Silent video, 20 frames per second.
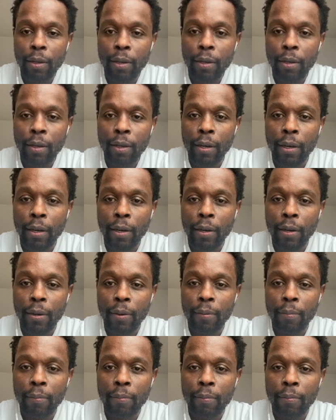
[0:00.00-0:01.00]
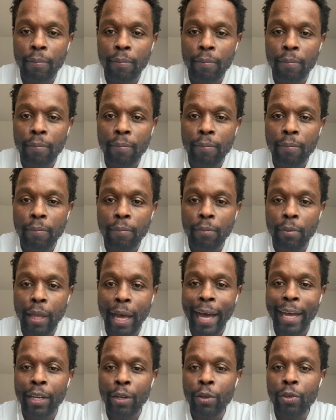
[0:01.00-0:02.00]
uh um I
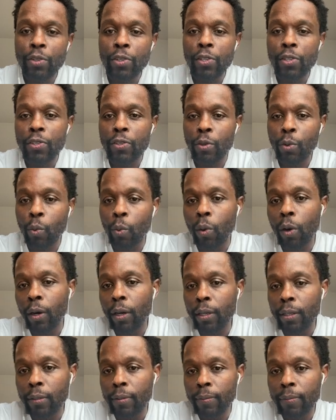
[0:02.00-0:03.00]
know she's the one.